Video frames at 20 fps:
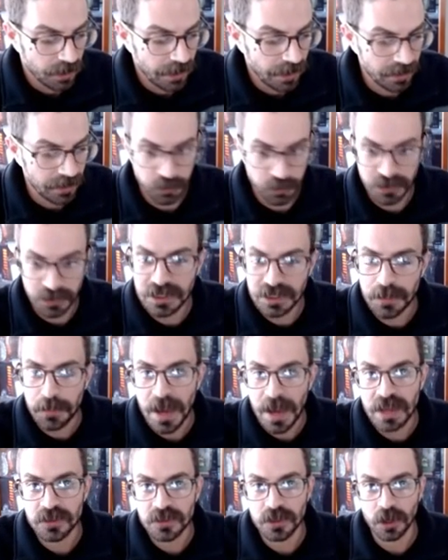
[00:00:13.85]
it really
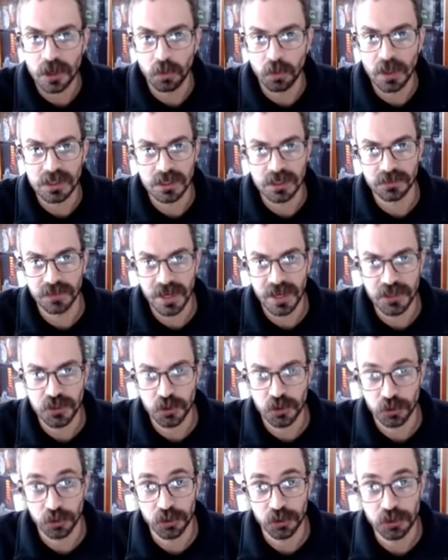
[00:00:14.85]
depends on what
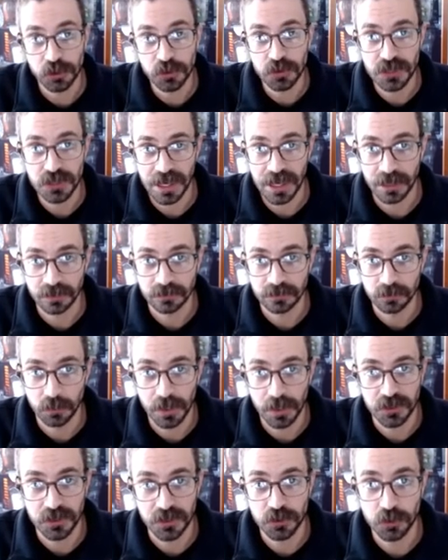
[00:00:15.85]
device you're using
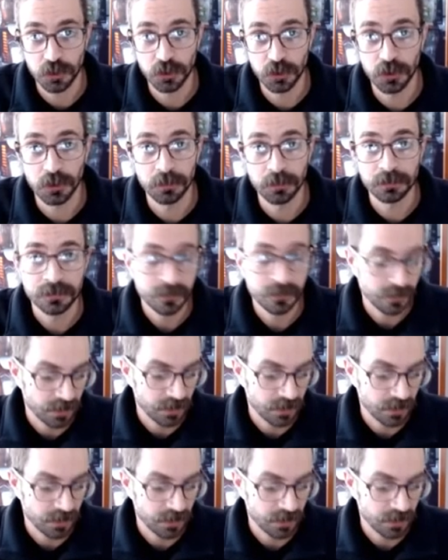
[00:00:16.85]
with Zoom